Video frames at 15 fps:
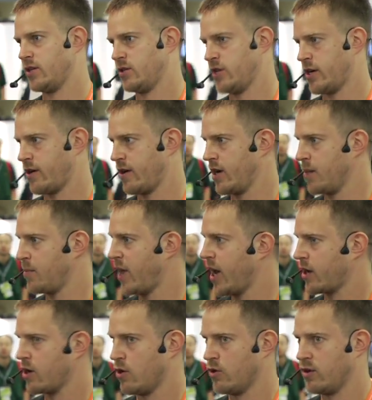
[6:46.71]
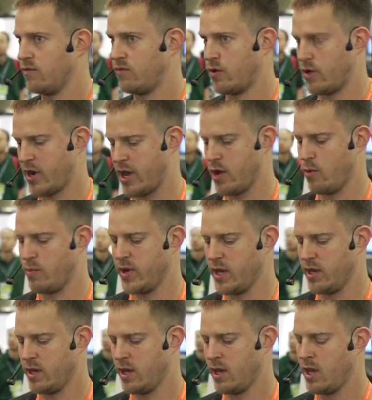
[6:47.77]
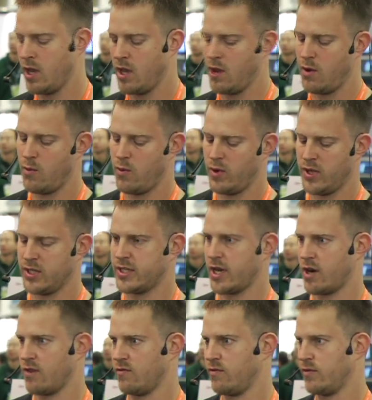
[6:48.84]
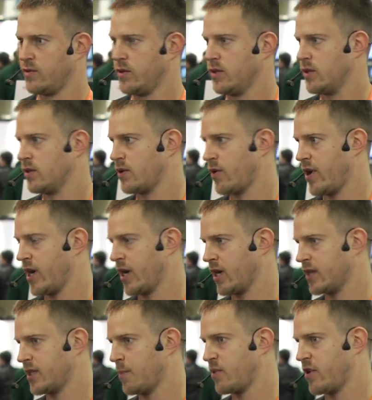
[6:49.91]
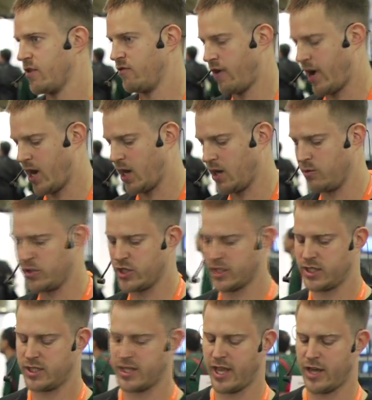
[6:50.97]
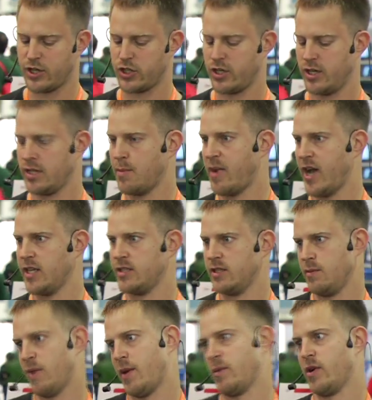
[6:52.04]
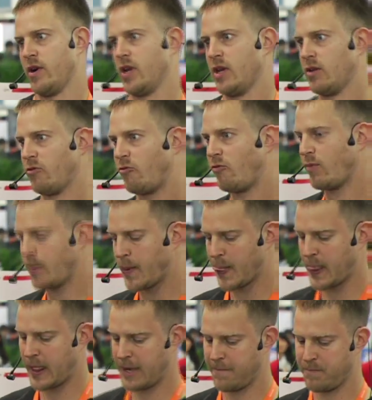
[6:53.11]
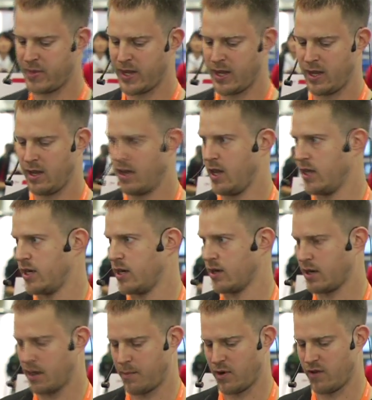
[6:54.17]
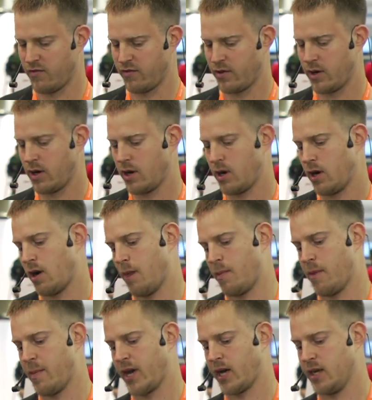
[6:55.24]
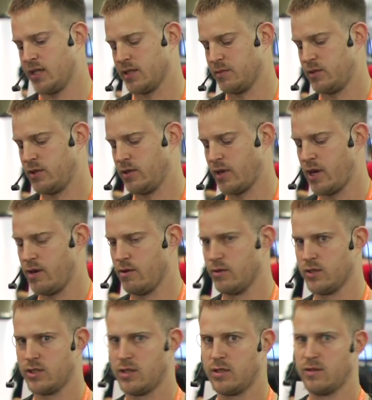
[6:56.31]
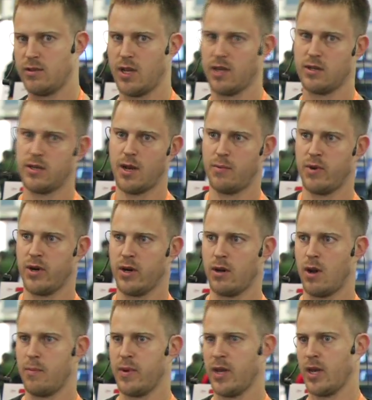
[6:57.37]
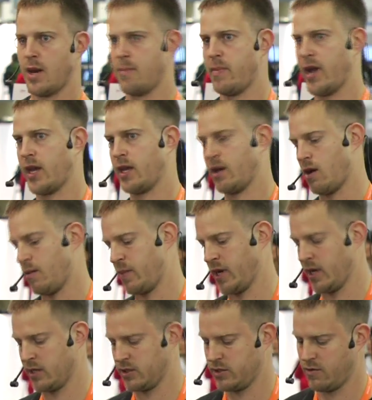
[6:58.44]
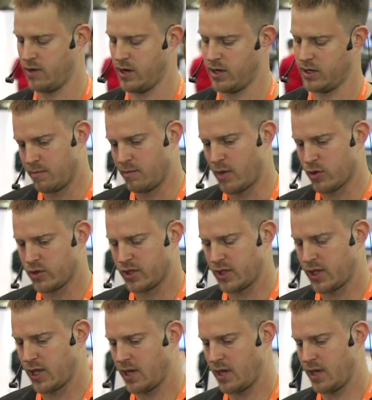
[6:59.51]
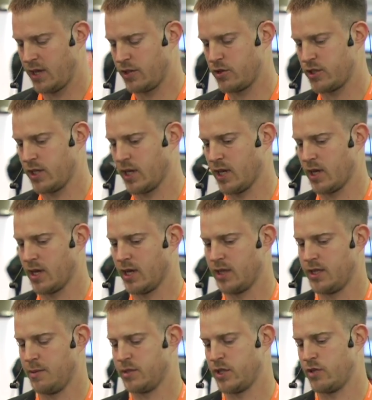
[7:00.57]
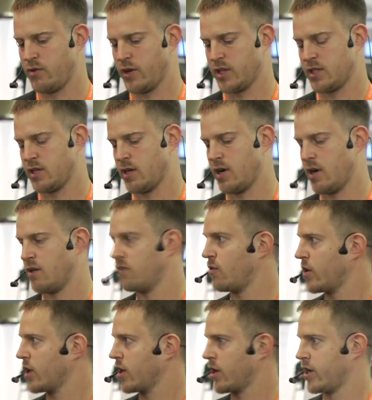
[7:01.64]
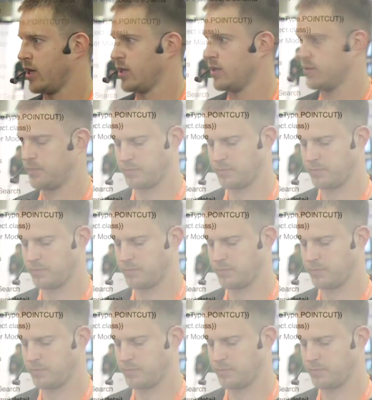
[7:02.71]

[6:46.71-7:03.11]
generated bytecode for AOP, instead of creating a temporary file, you just stash the bytes in memory. And there are a couple of copy mechanisms you can use, like tempering copying, unpacking copying, and so on. The most interesting tips and tricks are for the kernel.